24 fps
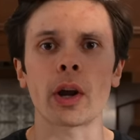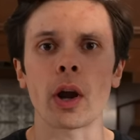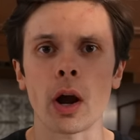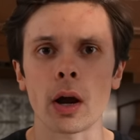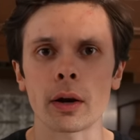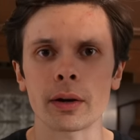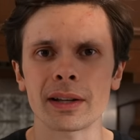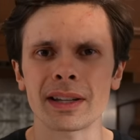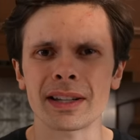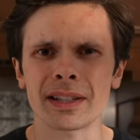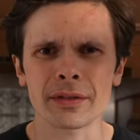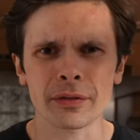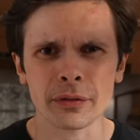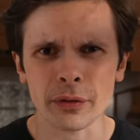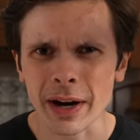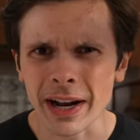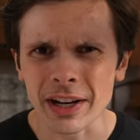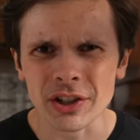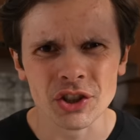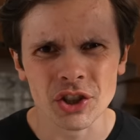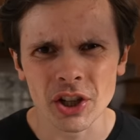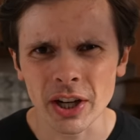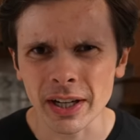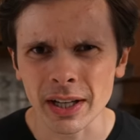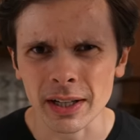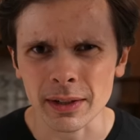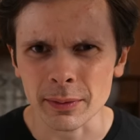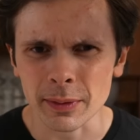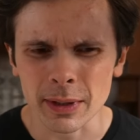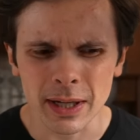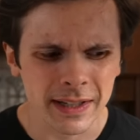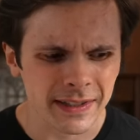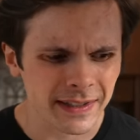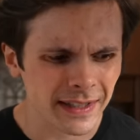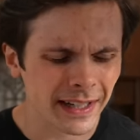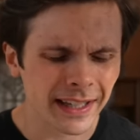on is fried chicken
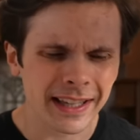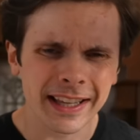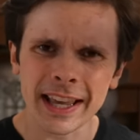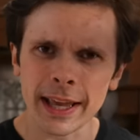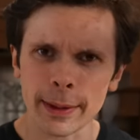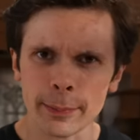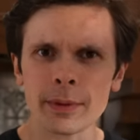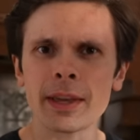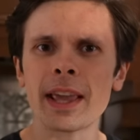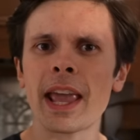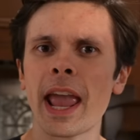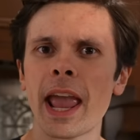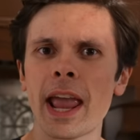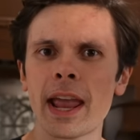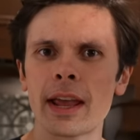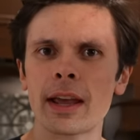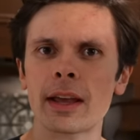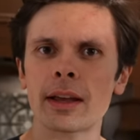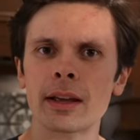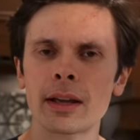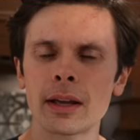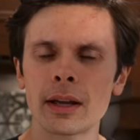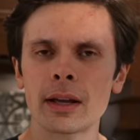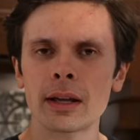because Kim K